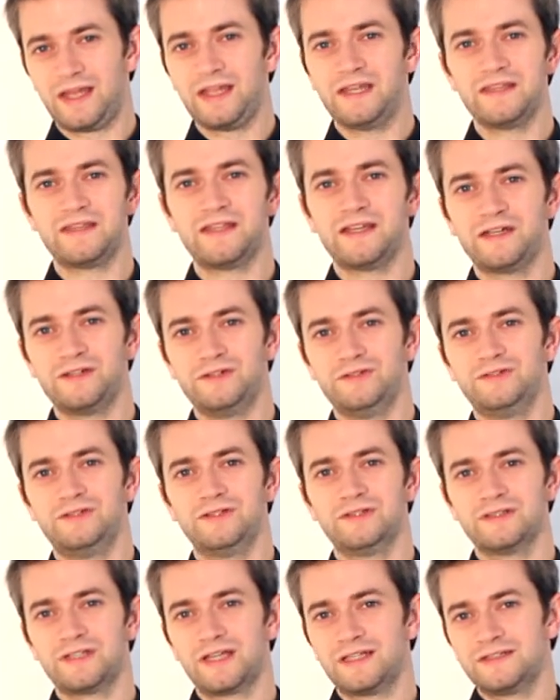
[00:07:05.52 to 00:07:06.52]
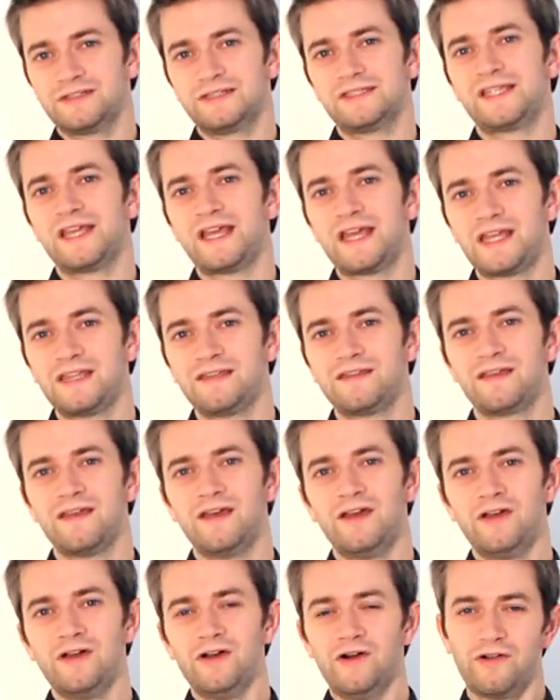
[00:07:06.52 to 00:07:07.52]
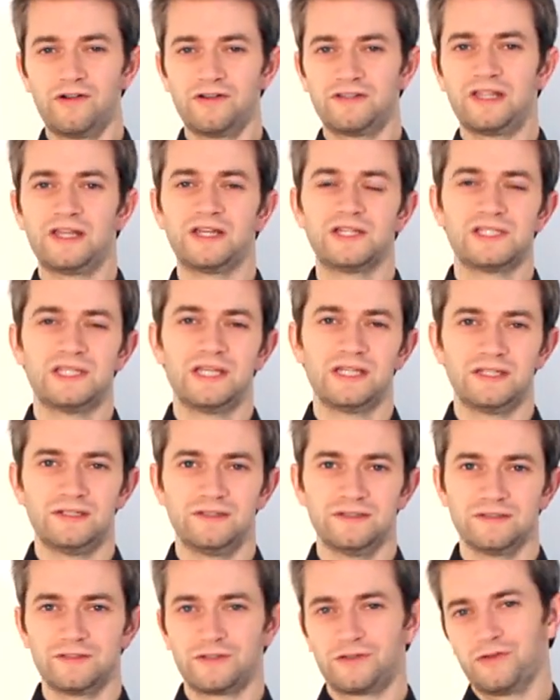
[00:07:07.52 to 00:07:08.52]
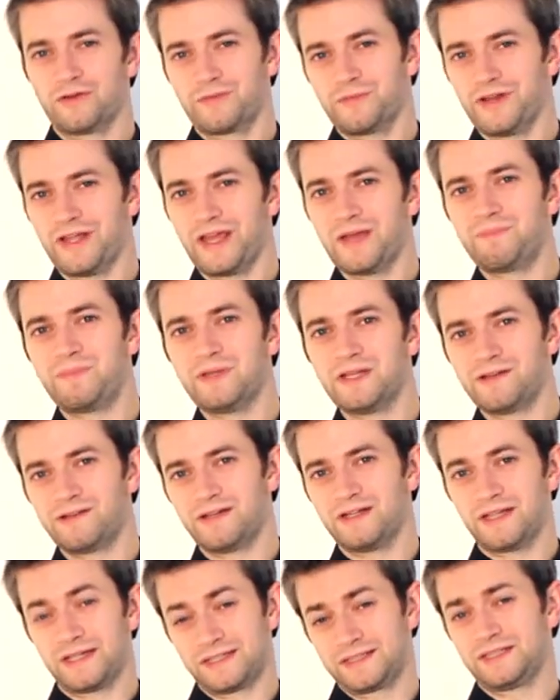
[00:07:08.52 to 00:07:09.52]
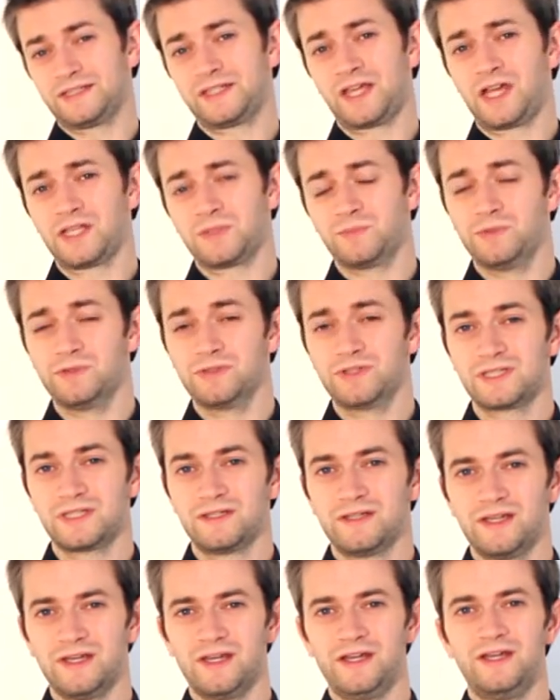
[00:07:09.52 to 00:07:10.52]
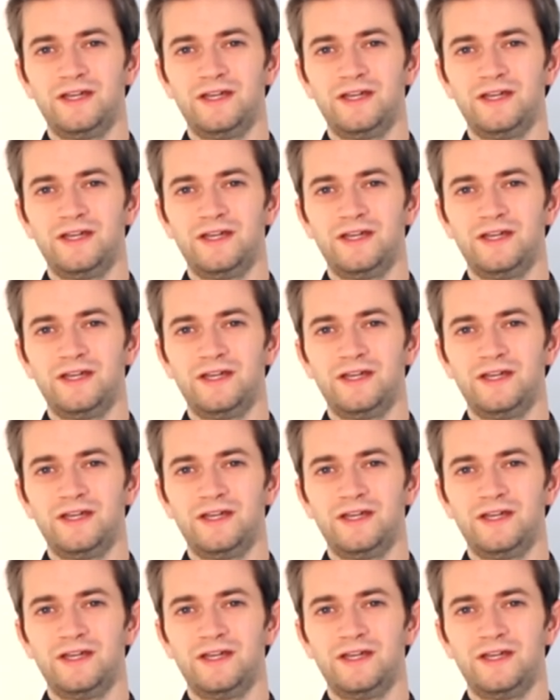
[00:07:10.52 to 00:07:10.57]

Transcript: anything you don't understand or things that don't normally appear in exercise books.